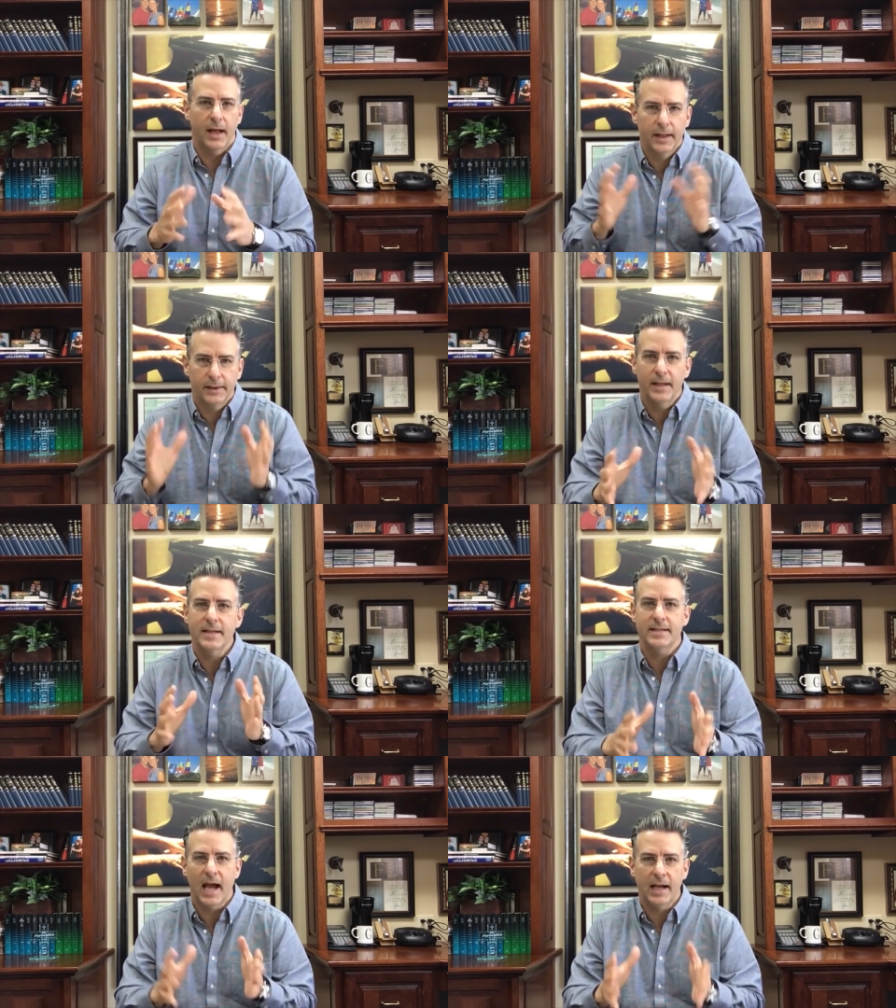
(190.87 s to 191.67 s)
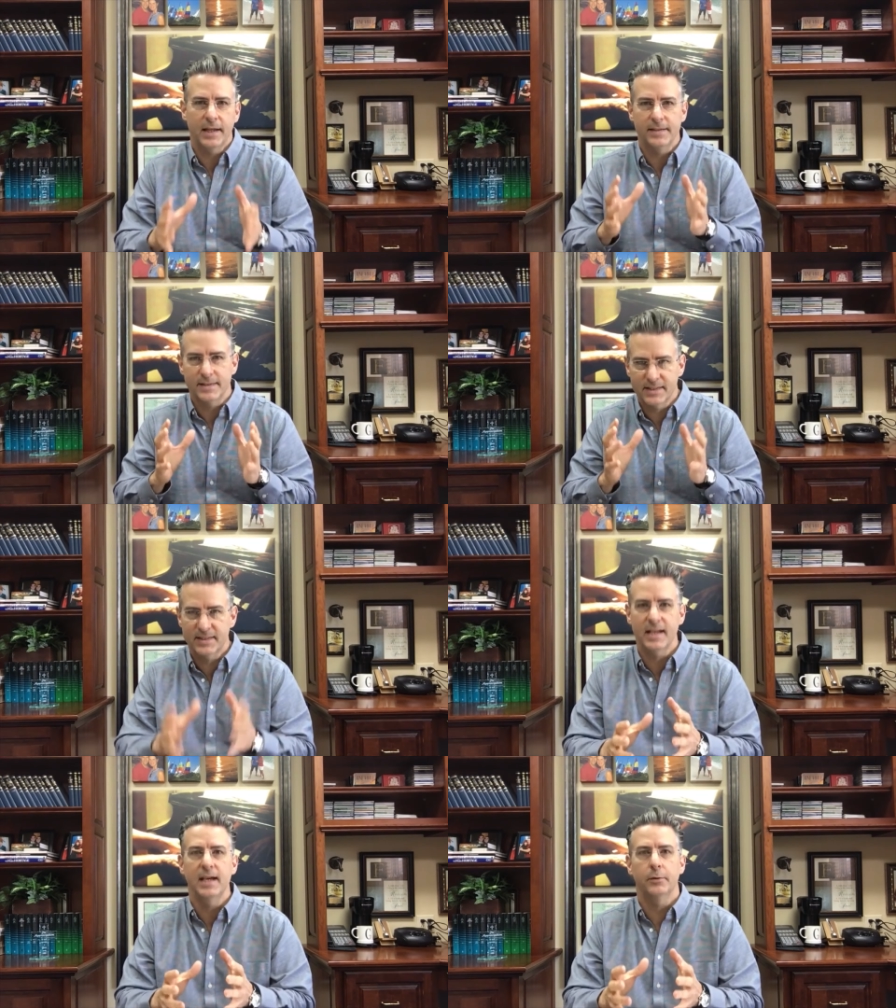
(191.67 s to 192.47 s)
unless I can
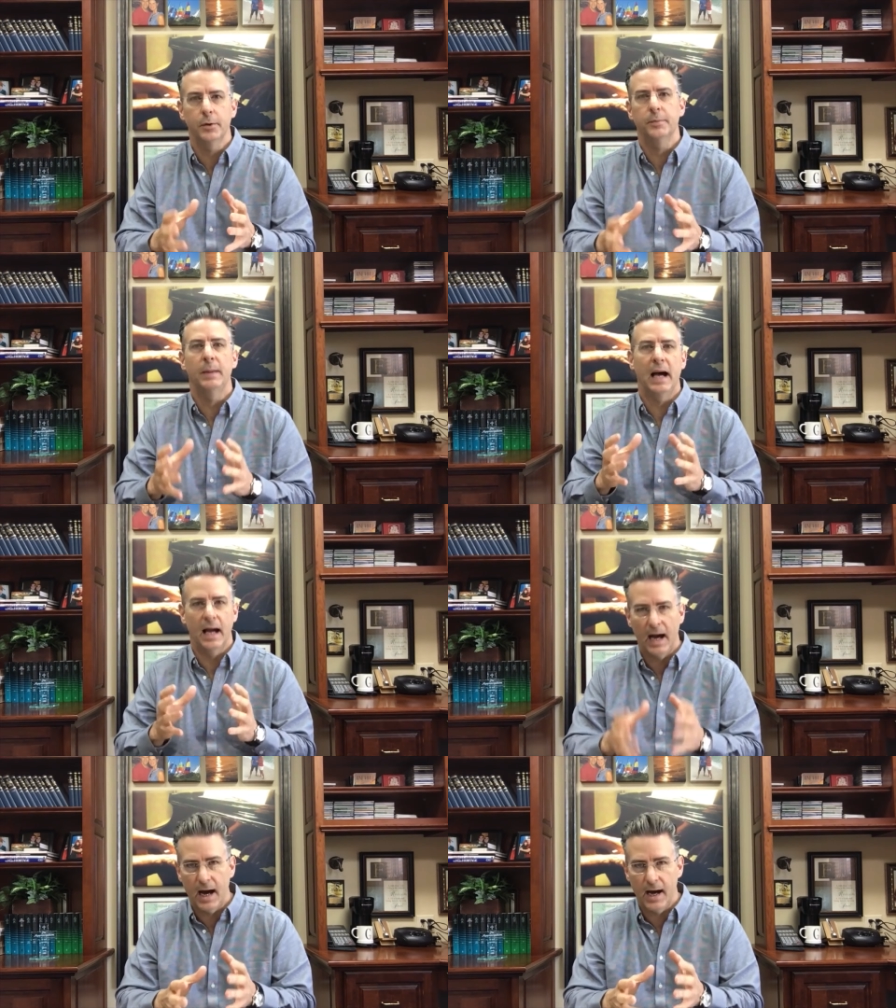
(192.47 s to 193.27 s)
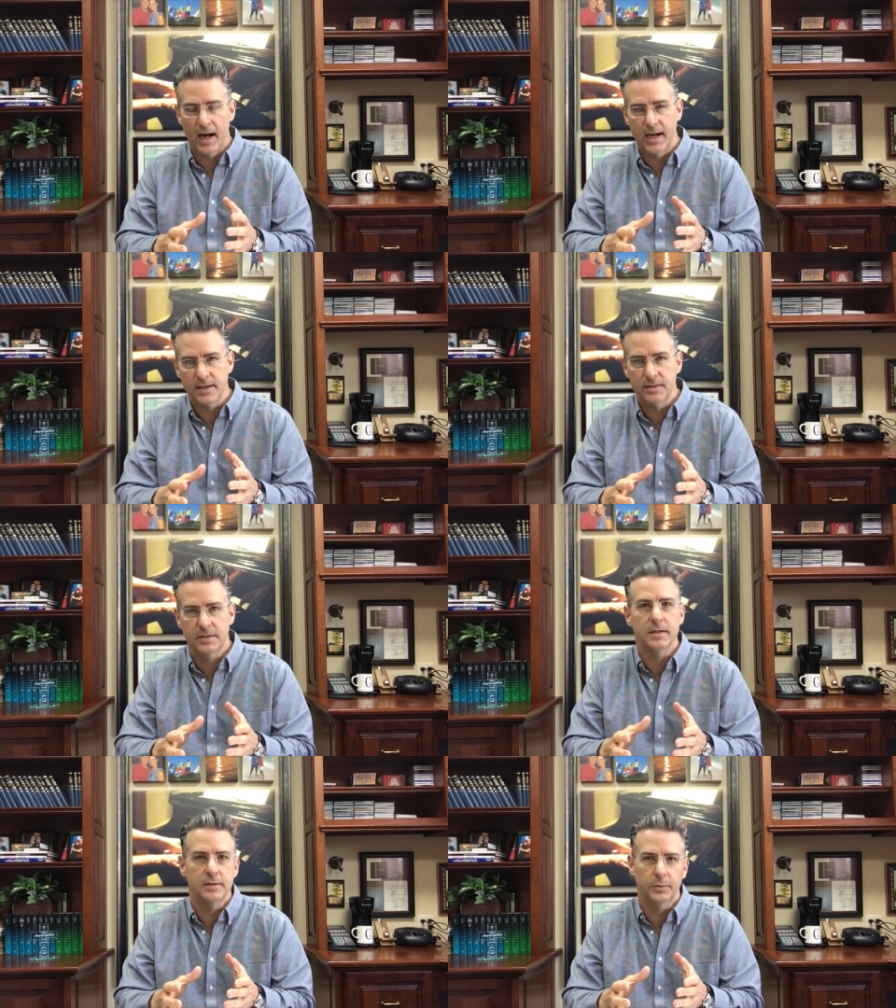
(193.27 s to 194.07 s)
see it with my
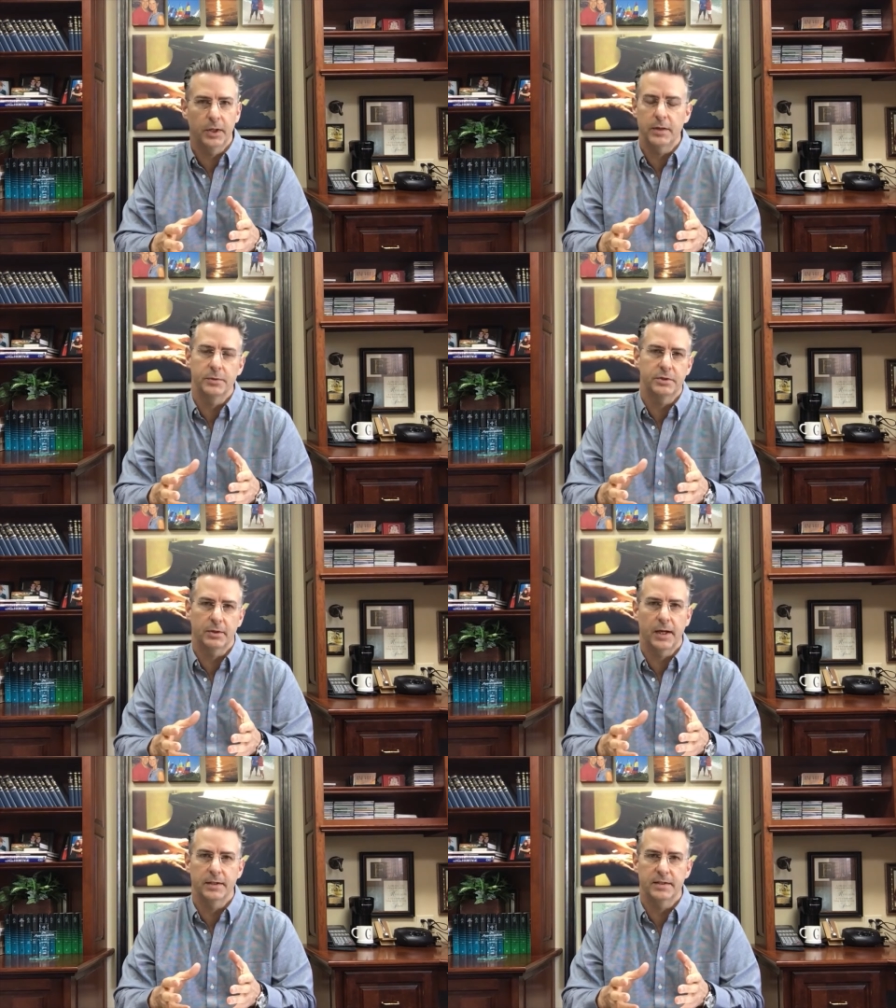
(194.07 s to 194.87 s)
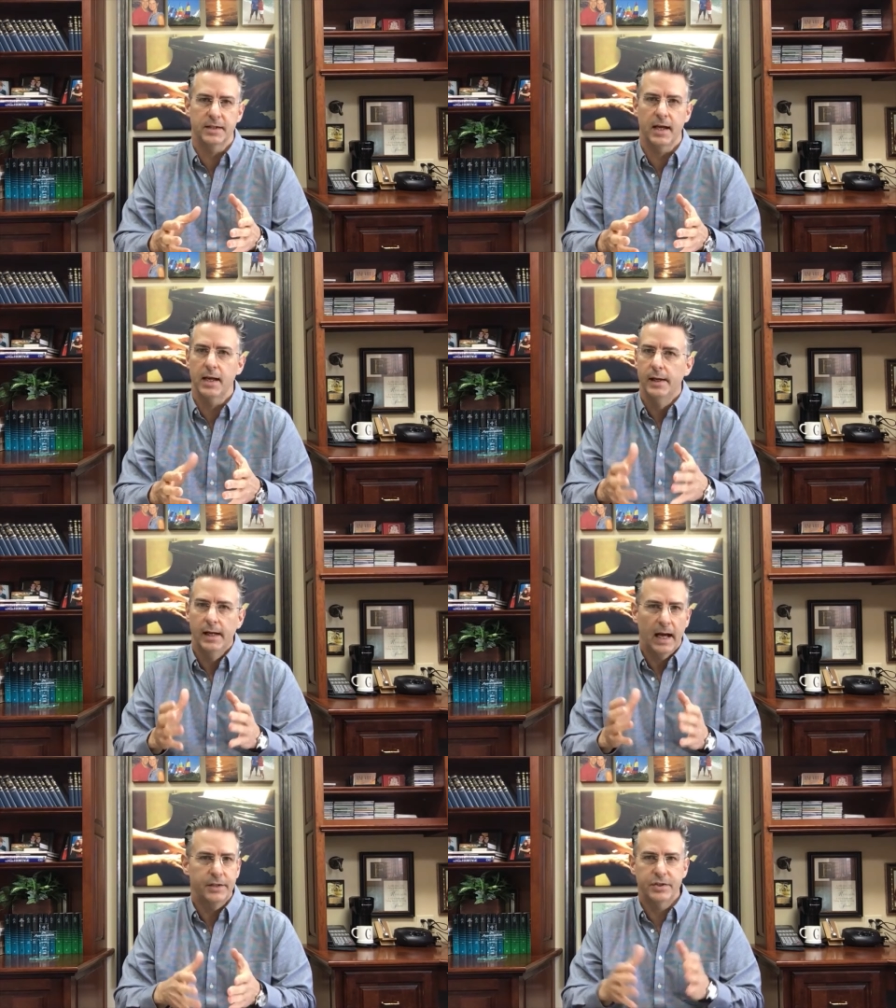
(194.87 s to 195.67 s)
eyes, is what he was trying to say.
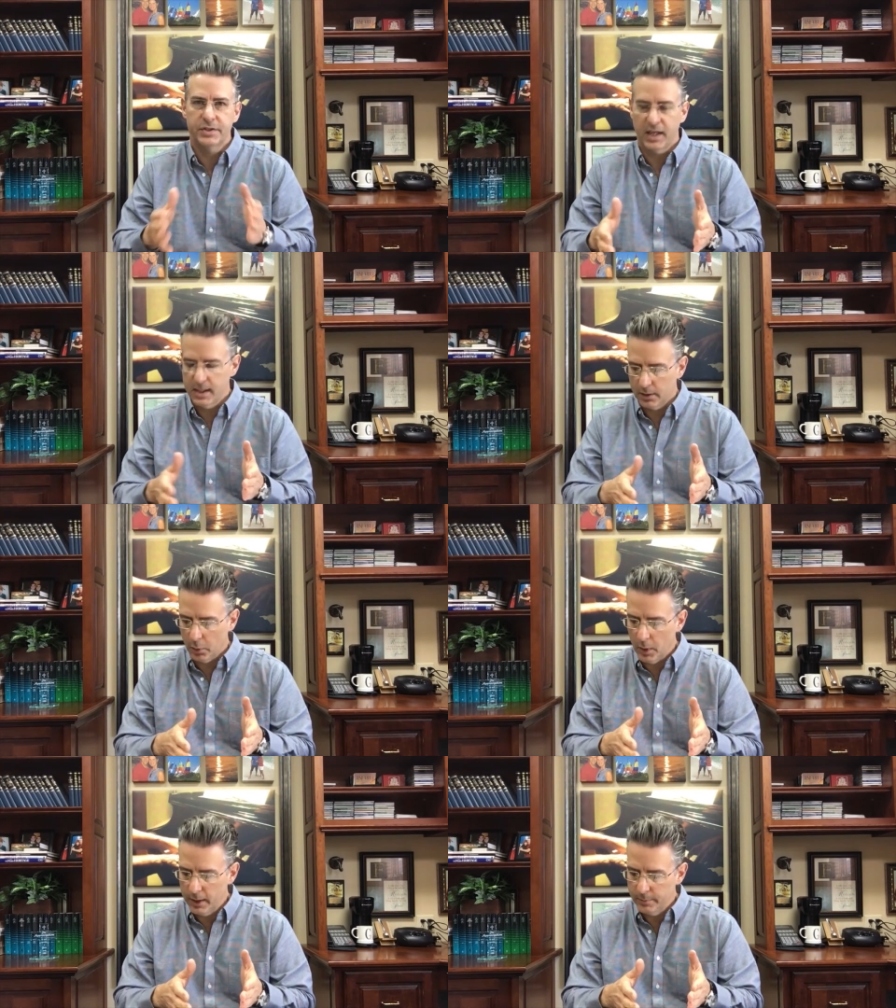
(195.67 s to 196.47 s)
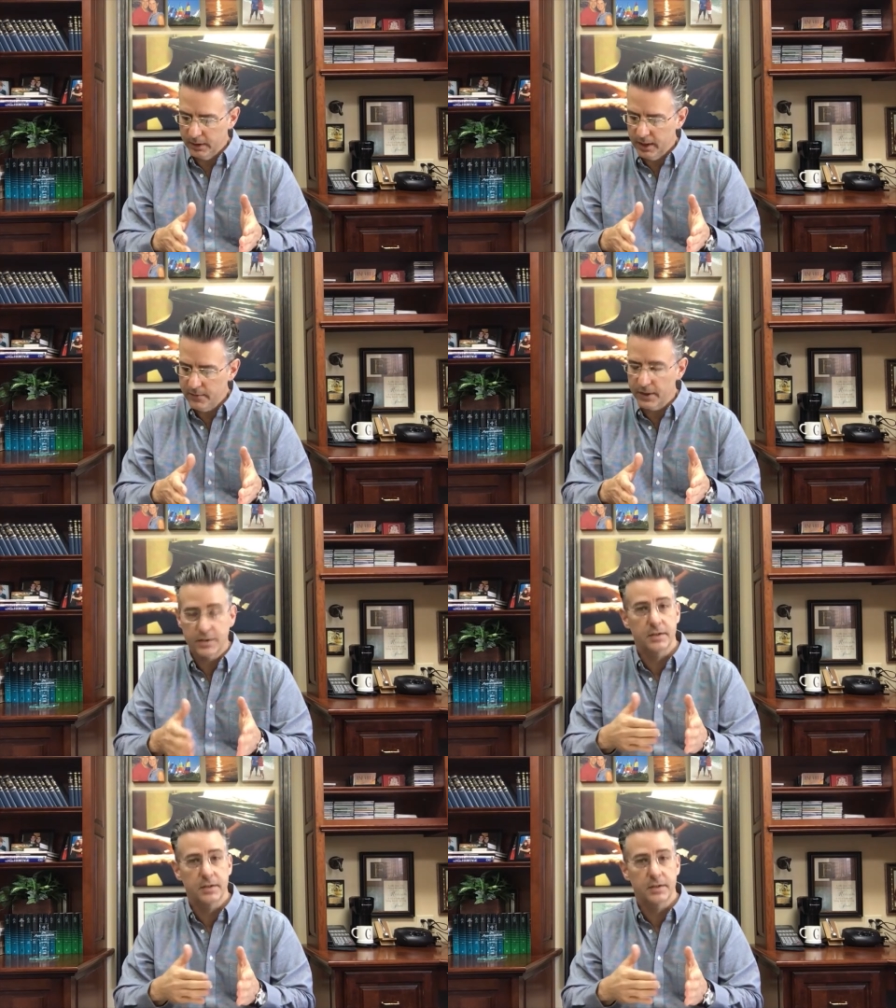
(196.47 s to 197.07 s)
I just can't quite believe it.